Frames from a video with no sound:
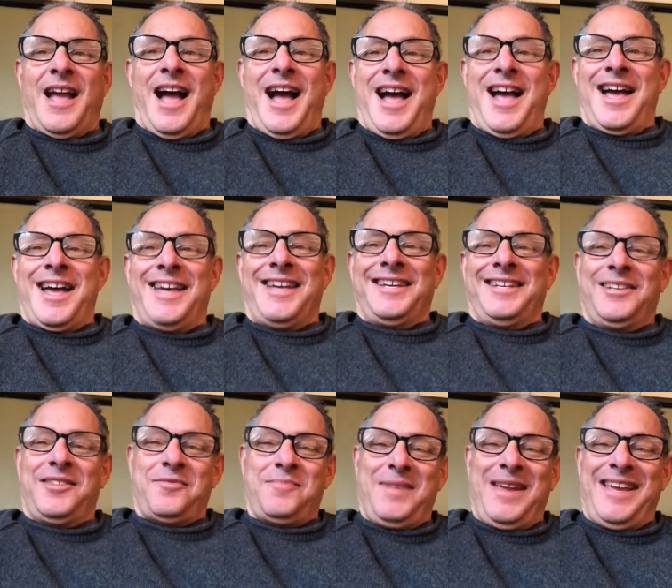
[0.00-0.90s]
Hi,
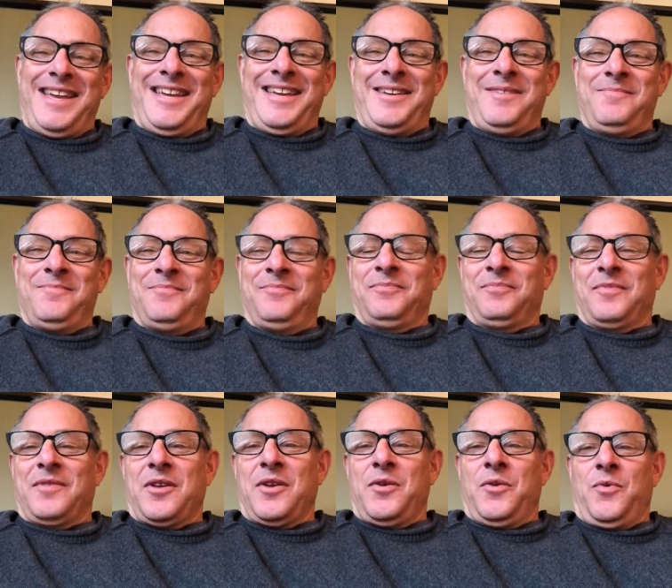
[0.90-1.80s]
it's me.
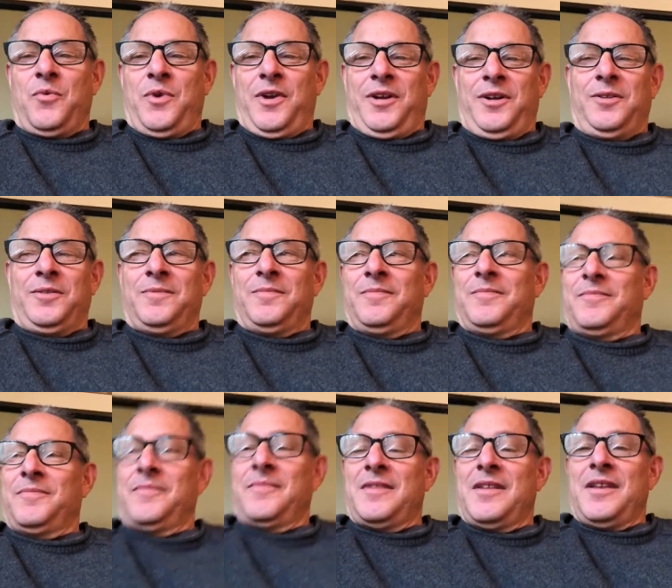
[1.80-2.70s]
Well,
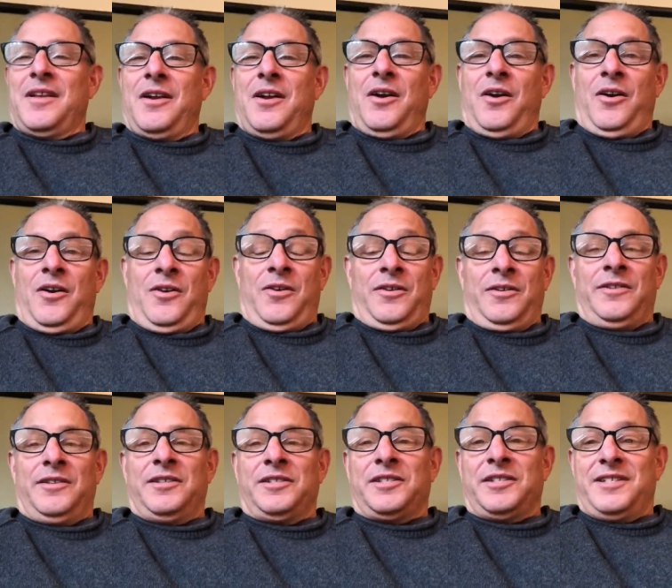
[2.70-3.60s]
on
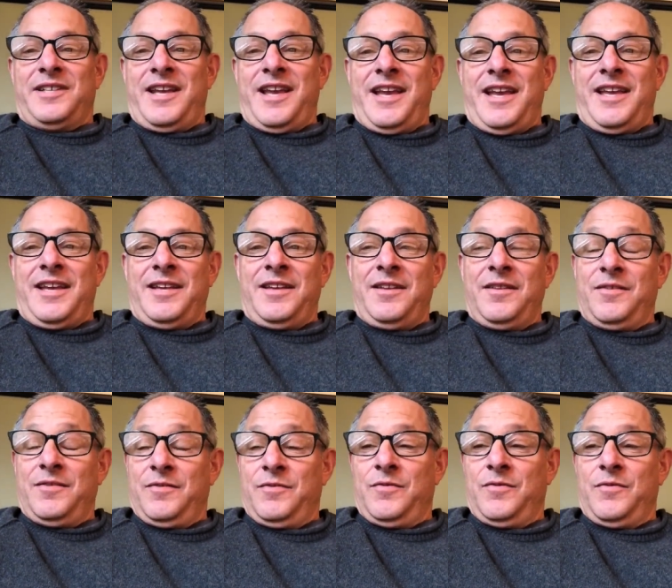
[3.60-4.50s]
this day,
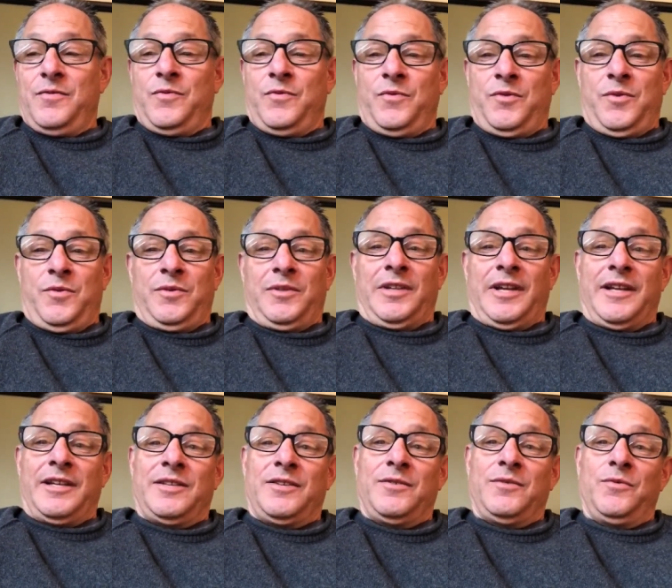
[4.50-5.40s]
we would
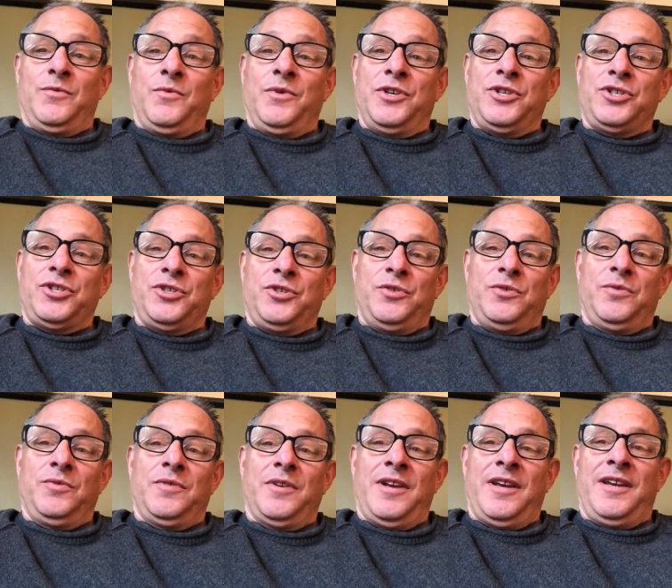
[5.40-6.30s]
like to wish you
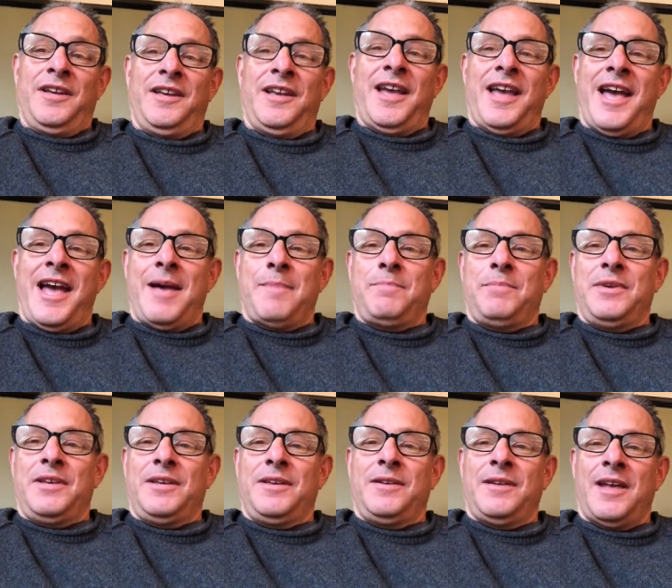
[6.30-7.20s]
a
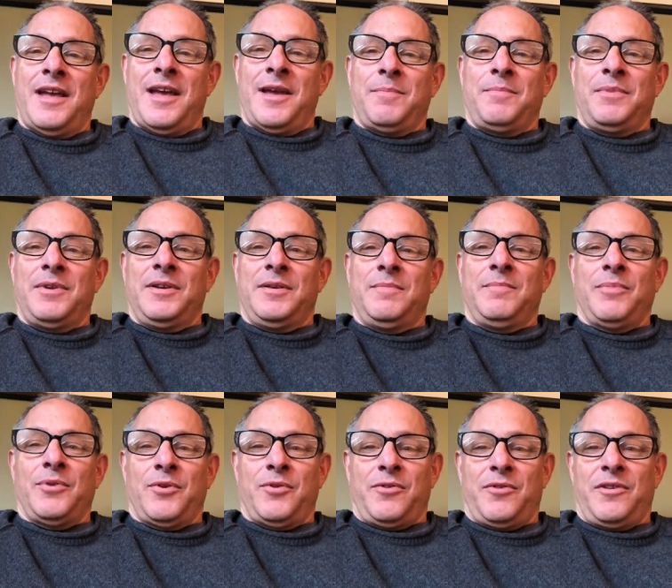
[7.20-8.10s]
happy, happy
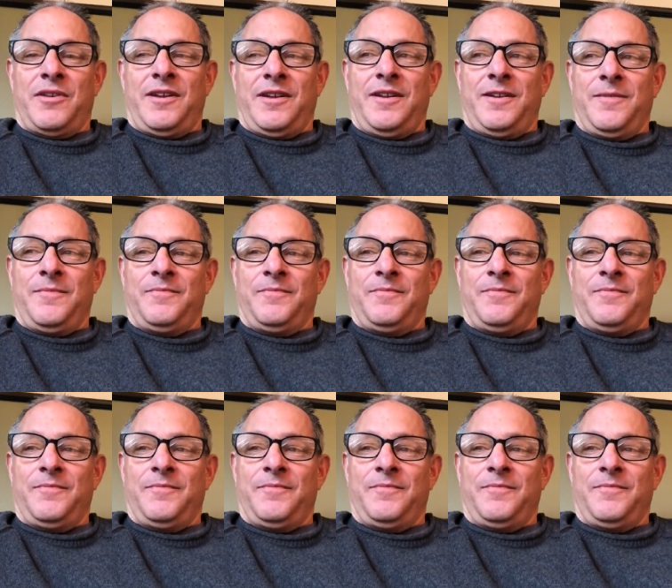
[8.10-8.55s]
birthday.